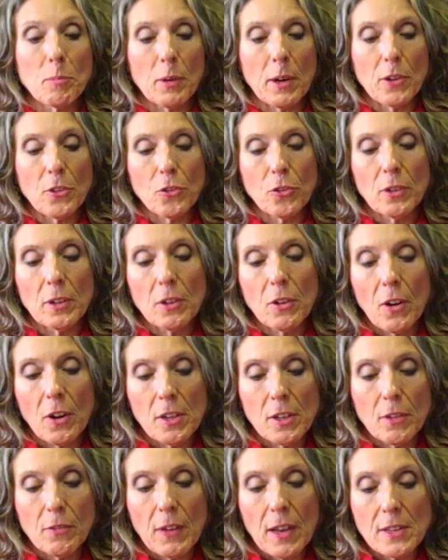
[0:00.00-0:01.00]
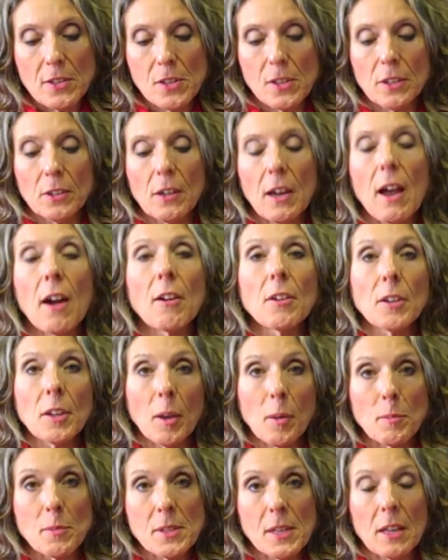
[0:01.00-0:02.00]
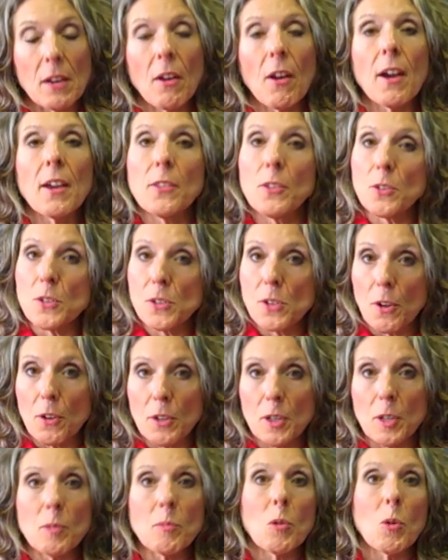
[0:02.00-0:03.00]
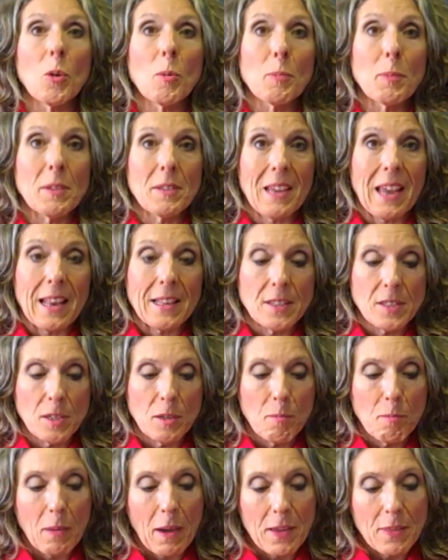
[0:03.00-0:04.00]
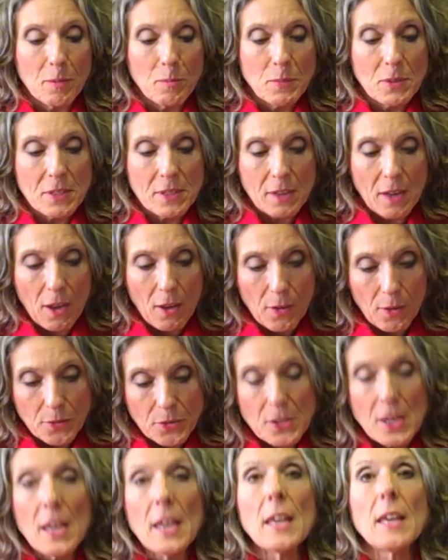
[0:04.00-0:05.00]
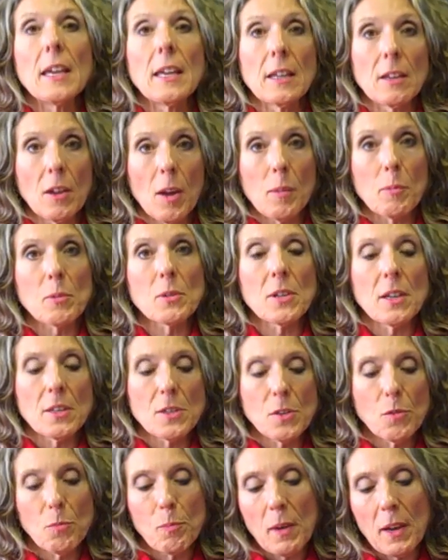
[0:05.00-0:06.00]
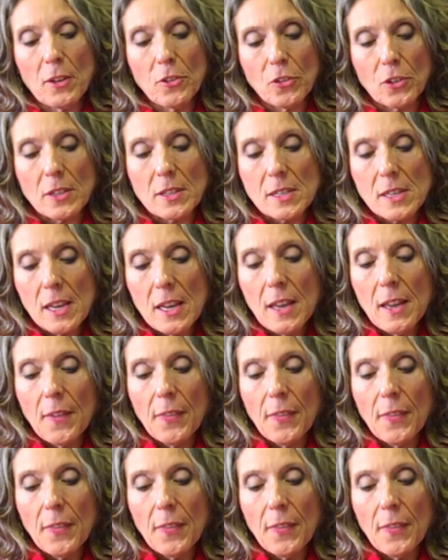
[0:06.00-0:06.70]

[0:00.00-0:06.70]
pressure and cardiovascular outcomes than either sodium or potassium by themselves in hypertensive patients.